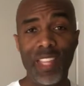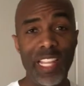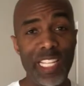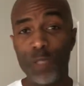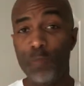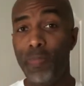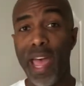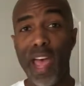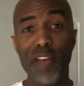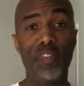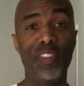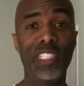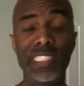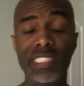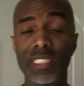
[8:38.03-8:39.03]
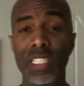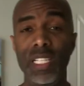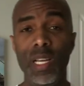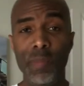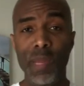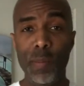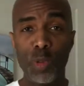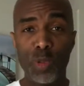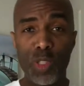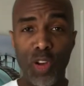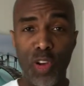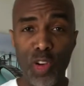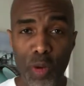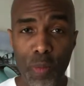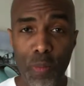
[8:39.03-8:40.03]
It's baffling. People
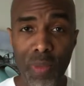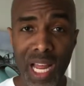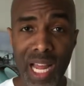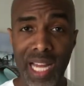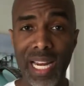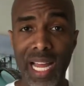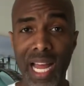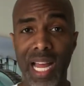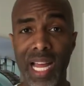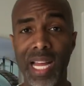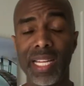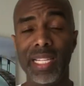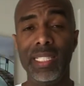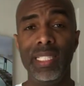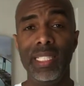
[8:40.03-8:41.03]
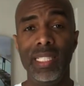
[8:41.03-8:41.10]
turn a blind eye.